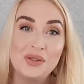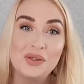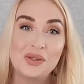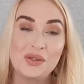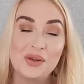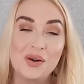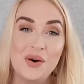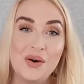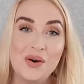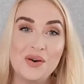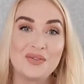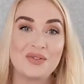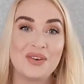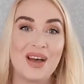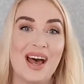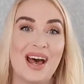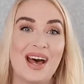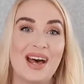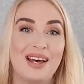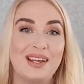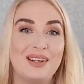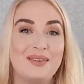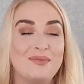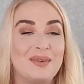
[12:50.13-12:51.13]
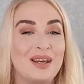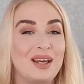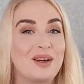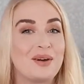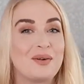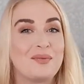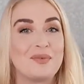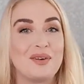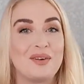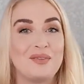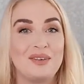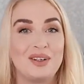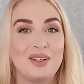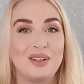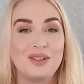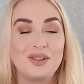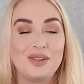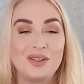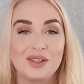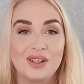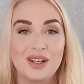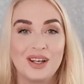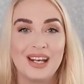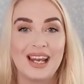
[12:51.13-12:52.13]
Soph and Makeup
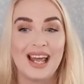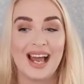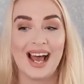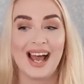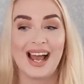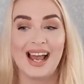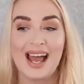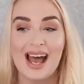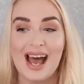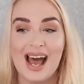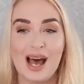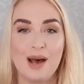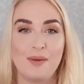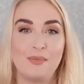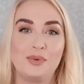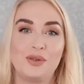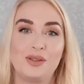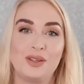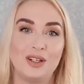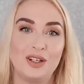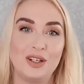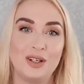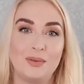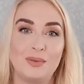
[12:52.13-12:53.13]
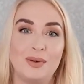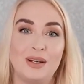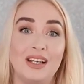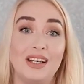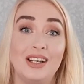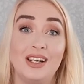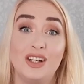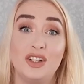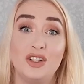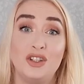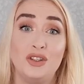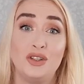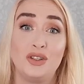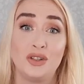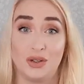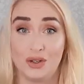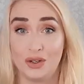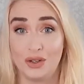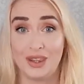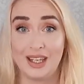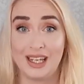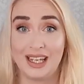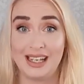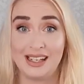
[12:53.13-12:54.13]
Revolution. I absolutely
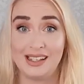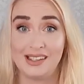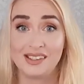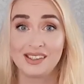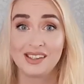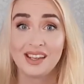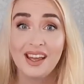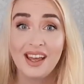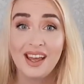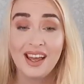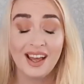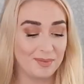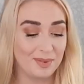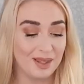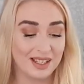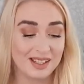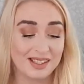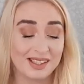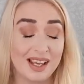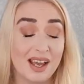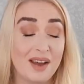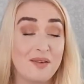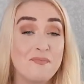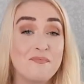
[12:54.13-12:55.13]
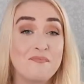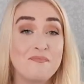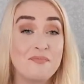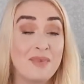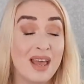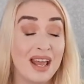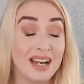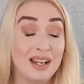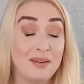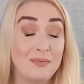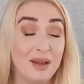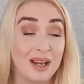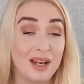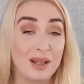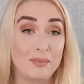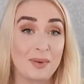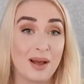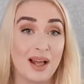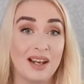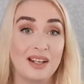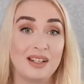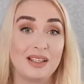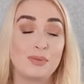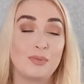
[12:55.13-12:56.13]
adore these. Like I said, I have many, many
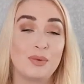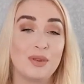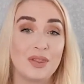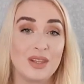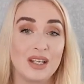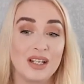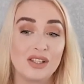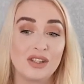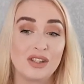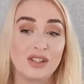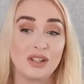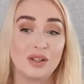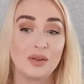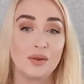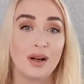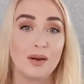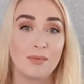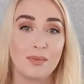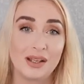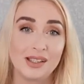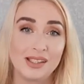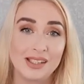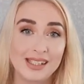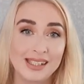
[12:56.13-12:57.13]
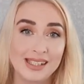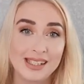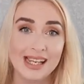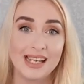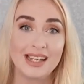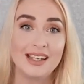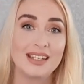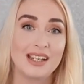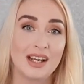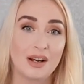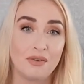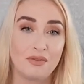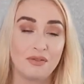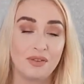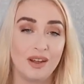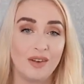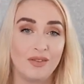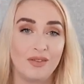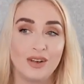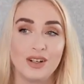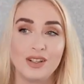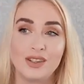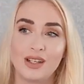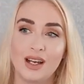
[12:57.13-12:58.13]
palettes, but these two are my standout
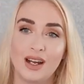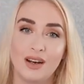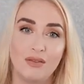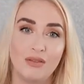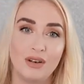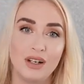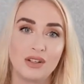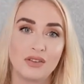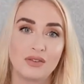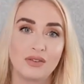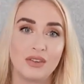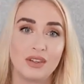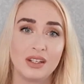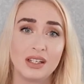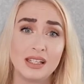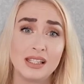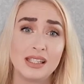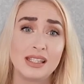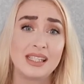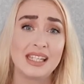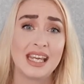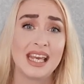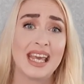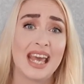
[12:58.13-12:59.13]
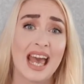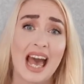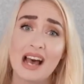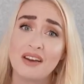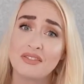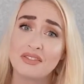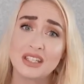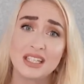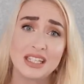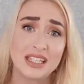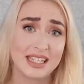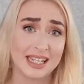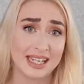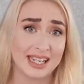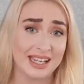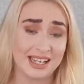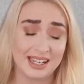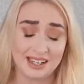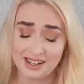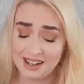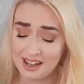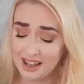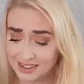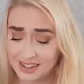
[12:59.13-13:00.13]
favourites. I reach for these day after
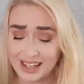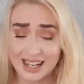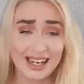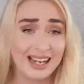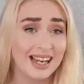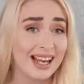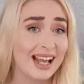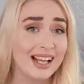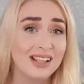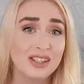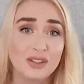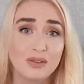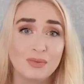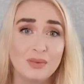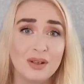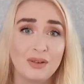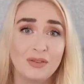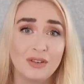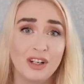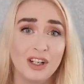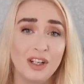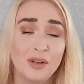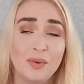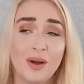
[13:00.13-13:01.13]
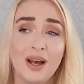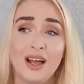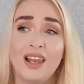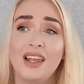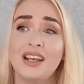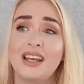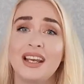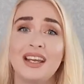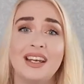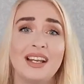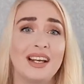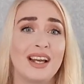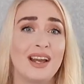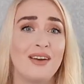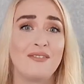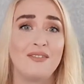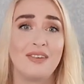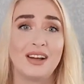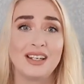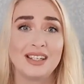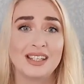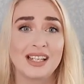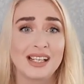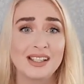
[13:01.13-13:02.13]
day. They last me really well. Again, I get
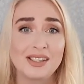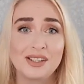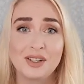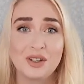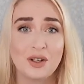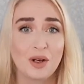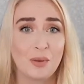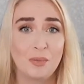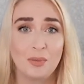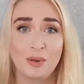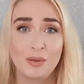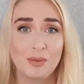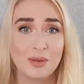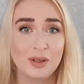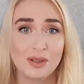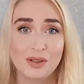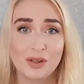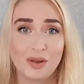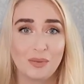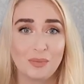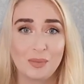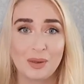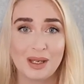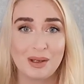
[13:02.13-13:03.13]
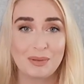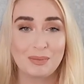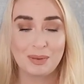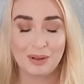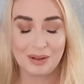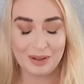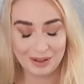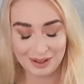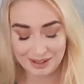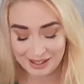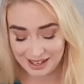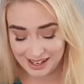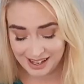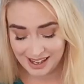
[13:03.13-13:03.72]
fantastic compliments of people.